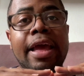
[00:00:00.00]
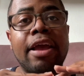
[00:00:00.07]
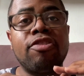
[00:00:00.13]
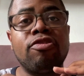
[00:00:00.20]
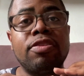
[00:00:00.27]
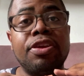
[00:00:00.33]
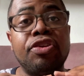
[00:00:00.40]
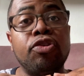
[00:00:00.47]

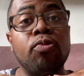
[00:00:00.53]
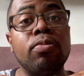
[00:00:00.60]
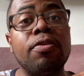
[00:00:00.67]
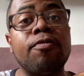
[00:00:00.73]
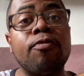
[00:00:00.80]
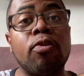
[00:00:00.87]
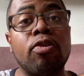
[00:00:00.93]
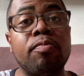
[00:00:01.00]
actually
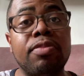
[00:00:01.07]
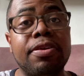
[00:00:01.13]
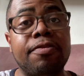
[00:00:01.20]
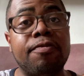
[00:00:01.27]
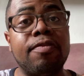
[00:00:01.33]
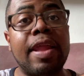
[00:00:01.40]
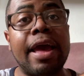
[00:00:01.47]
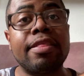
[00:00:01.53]
uniformly
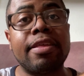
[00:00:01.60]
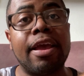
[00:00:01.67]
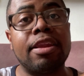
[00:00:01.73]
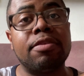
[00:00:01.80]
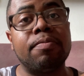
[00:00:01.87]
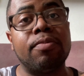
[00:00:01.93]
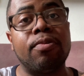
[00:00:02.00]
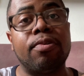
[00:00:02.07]
flat
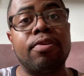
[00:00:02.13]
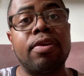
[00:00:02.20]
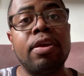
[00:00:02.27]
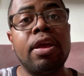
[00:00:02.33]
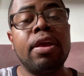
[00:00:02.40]
anymore.